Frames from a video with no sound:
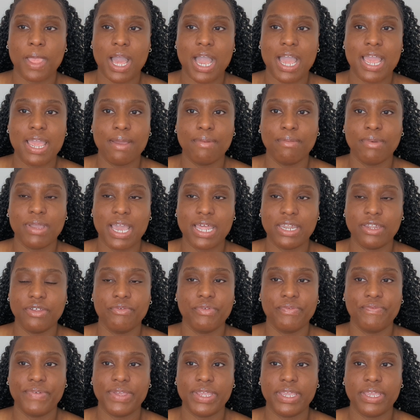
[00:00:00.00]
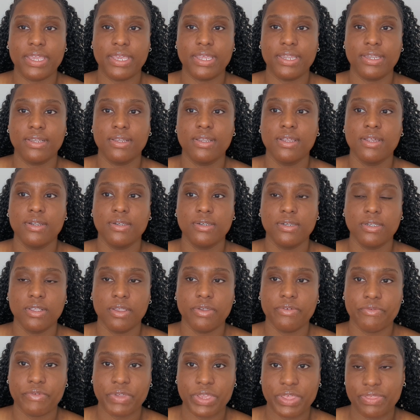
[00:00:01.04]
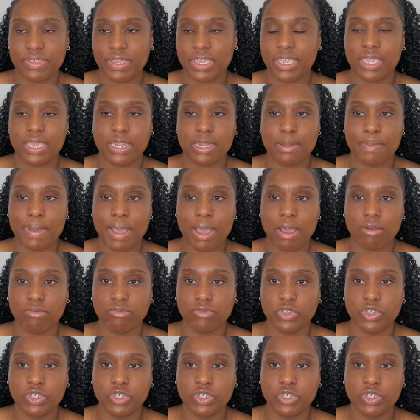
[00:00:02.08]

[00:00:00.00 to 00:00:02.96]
I am kind of rethinking about